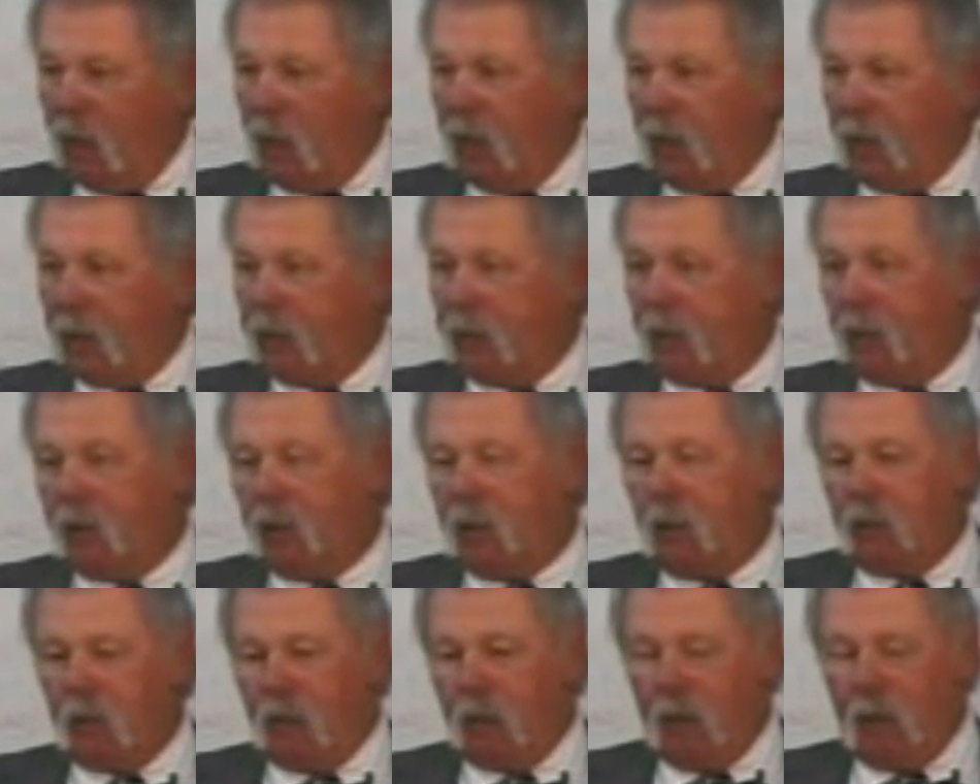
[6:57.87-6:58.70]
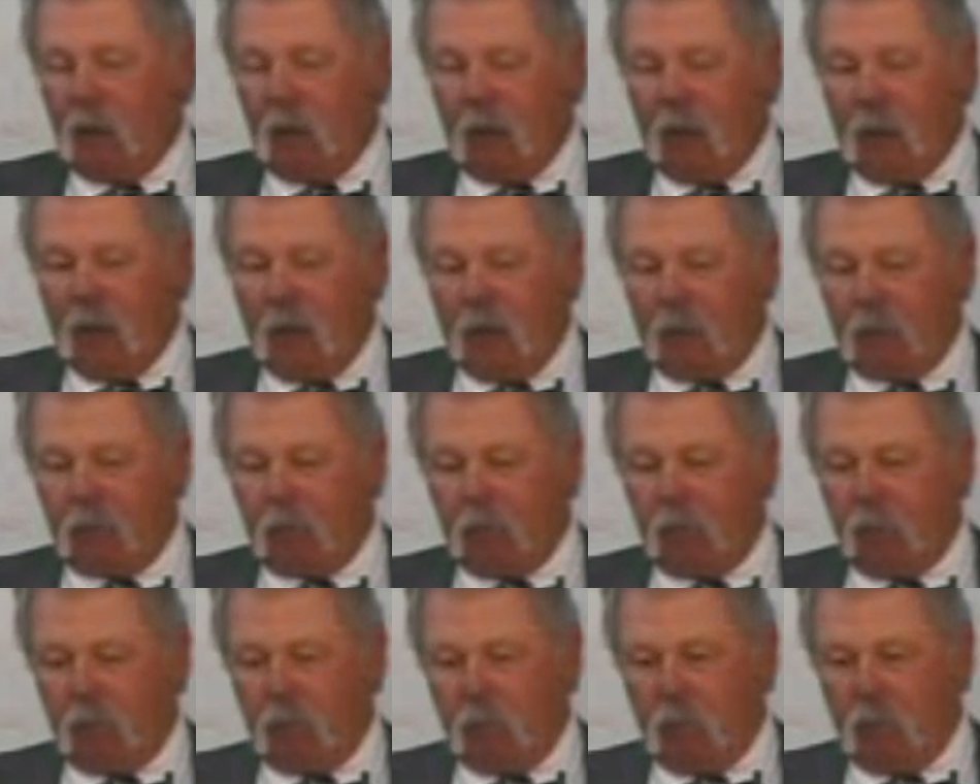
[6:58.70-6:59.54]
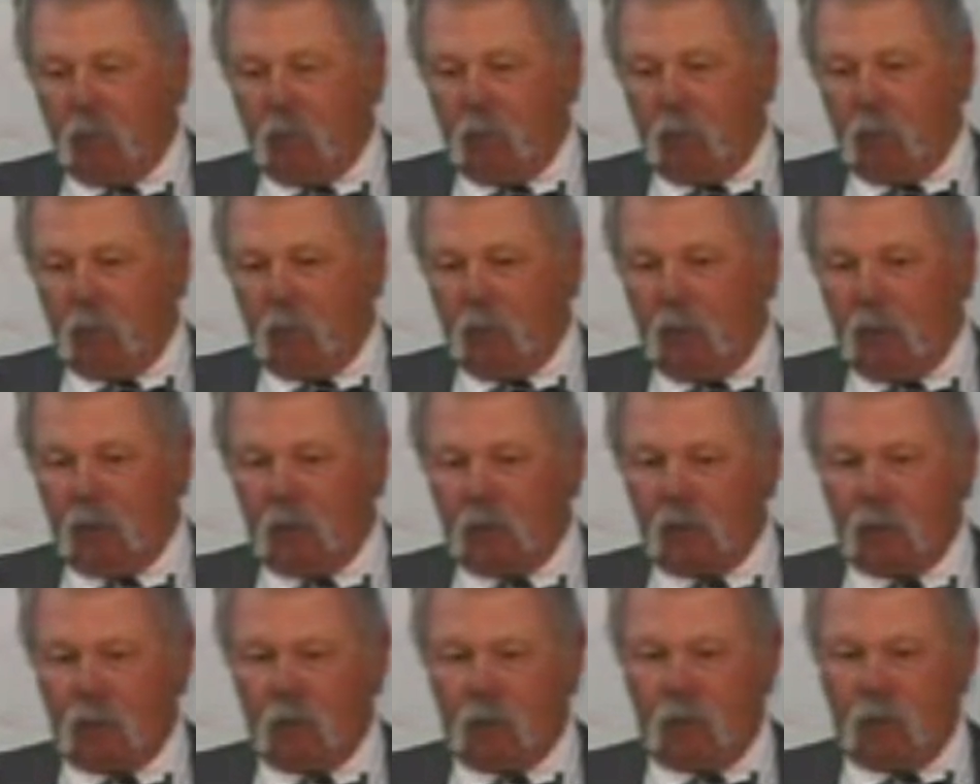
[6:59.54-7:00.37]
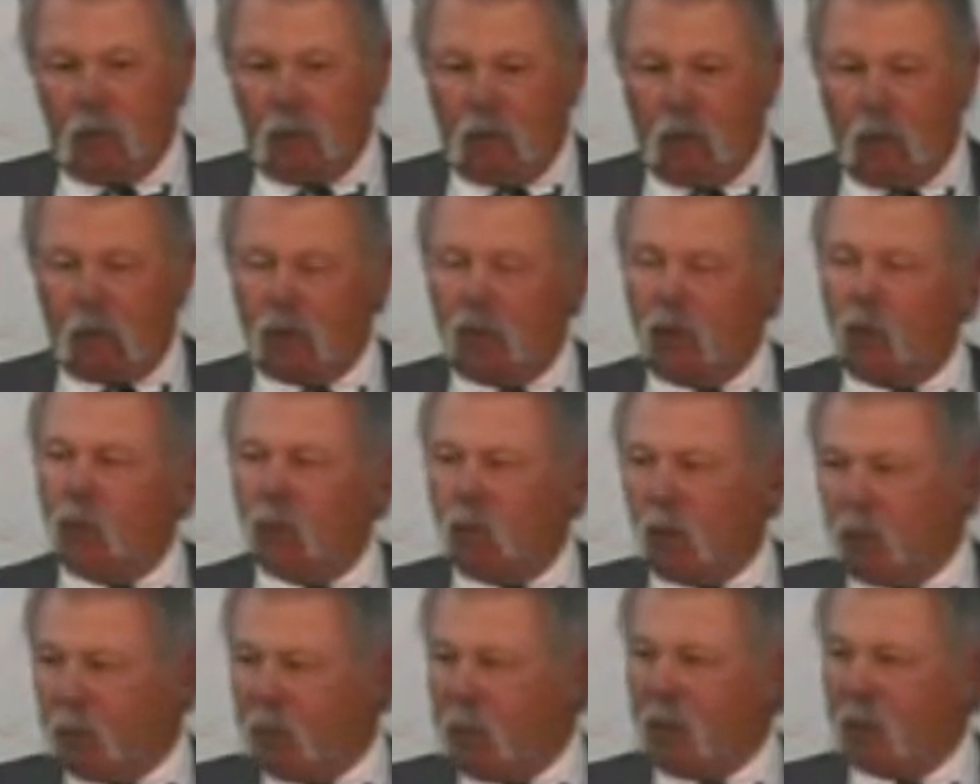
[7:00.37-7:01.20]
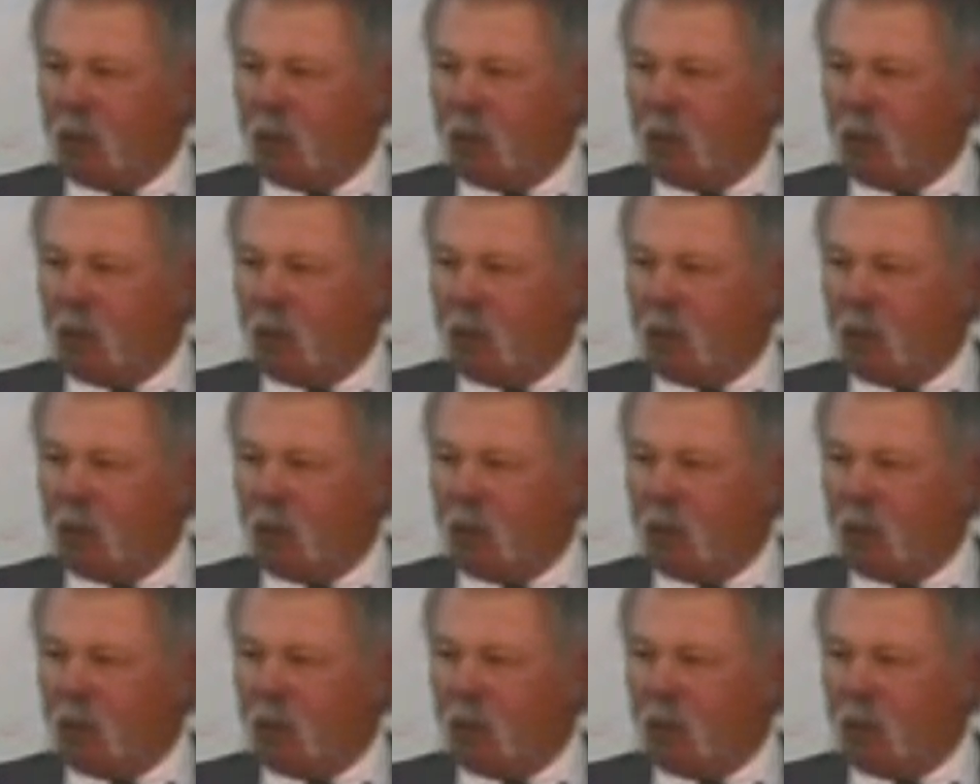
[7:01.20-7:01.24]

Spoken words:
And he says, don't you worry